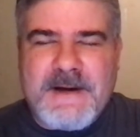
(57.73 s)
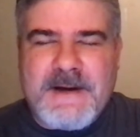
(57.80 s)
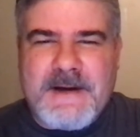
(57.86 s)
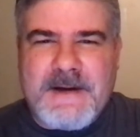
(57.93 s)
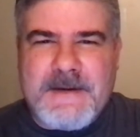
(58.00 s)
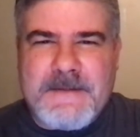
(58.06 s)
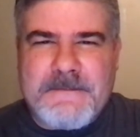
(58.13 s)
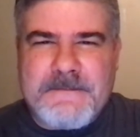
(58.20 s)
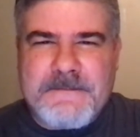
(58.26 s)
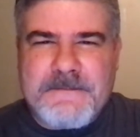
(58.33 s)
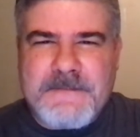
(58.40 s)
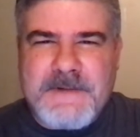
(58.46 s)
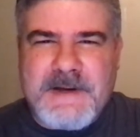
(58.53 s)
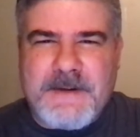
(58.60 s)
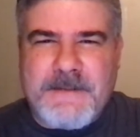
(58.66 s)

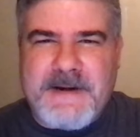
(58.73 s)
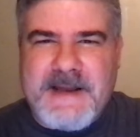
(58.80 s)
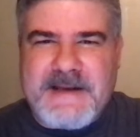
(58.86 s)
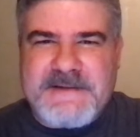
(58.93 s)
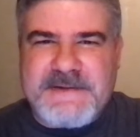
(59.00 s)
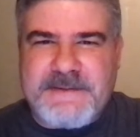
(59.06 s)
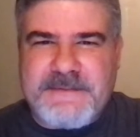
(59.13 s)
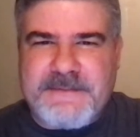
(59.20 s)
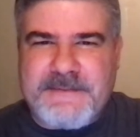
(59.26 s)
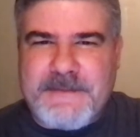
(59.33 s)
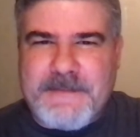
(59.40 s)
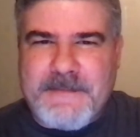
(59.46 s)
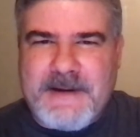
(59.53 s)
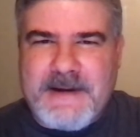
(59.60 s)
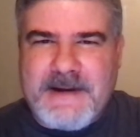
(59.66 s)
coming at you
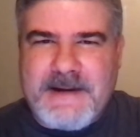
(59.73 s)
from